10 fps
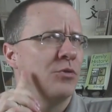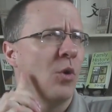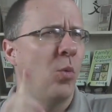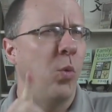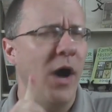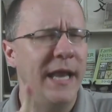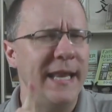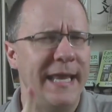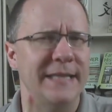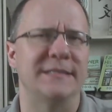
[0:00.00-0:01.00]
The one
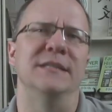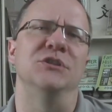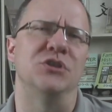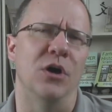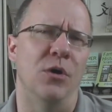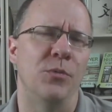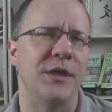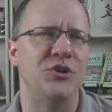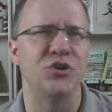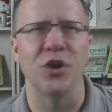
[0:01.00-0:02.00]
instance, though,
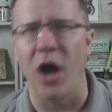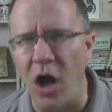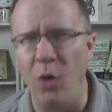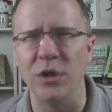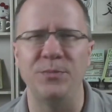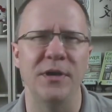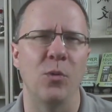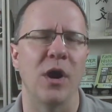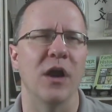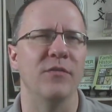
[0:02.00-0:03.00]
that you should always be
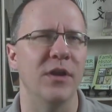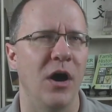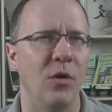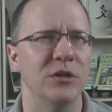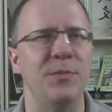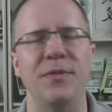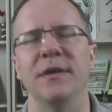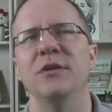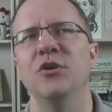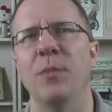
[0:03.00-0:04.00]
aware of and always be
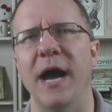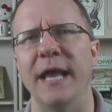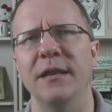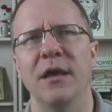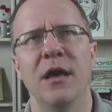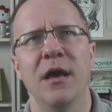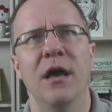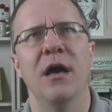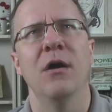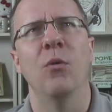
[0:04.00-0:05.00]
thinking in your mind
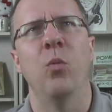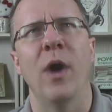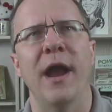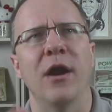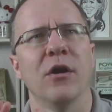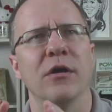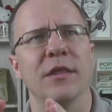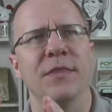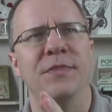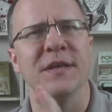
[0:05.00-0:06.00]
where
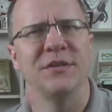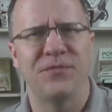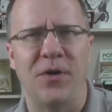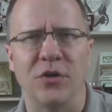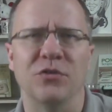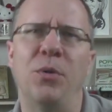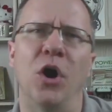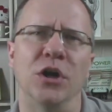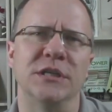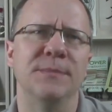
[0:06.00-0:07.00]
this falls
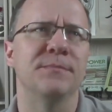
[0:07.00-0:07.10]
apart